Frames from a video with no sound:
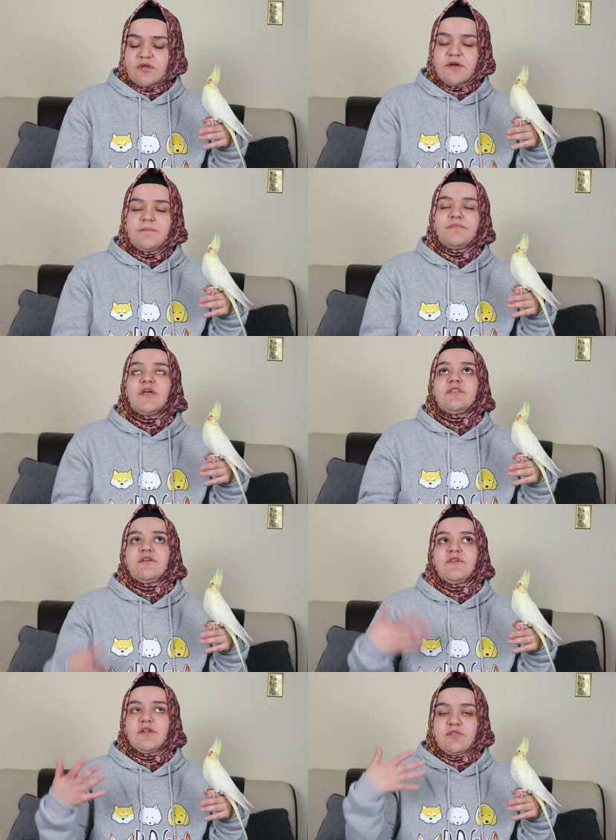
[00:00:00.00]
um, not
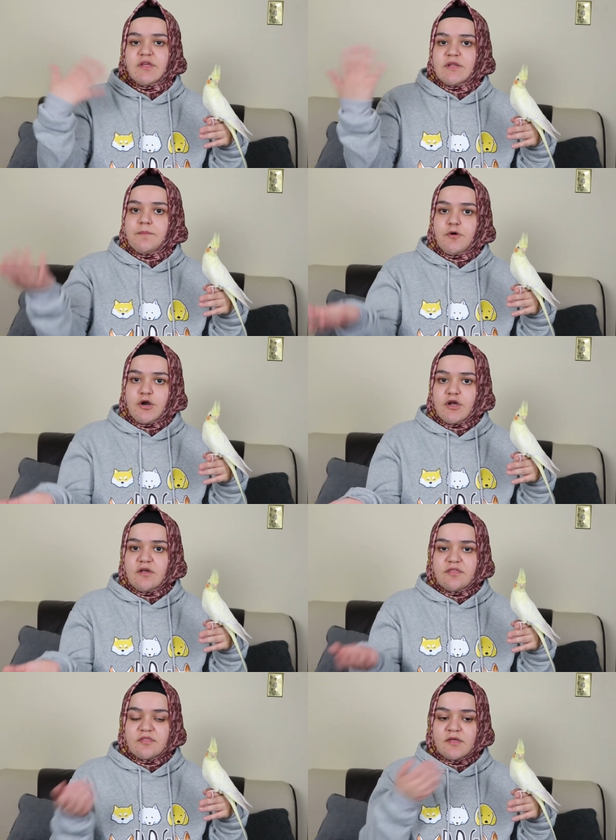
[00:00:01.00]
their videos, like their
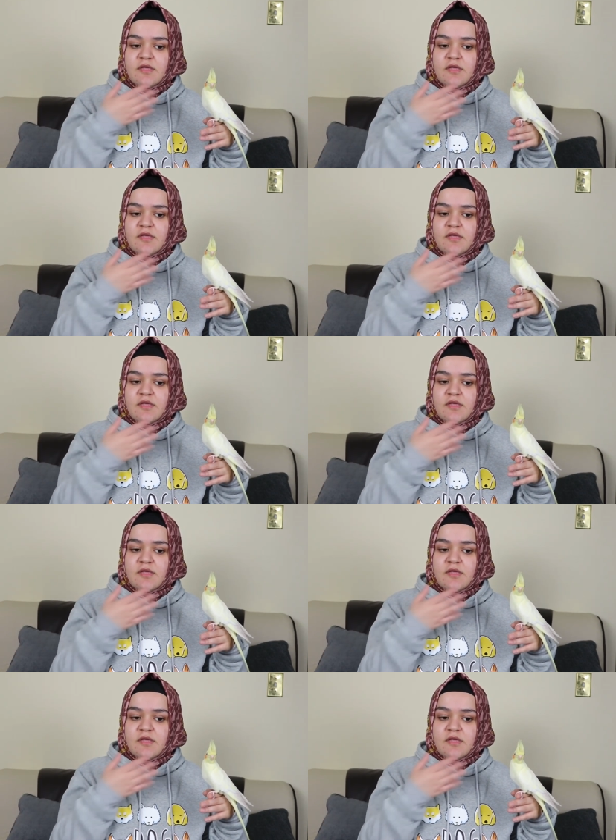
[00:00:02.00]
products.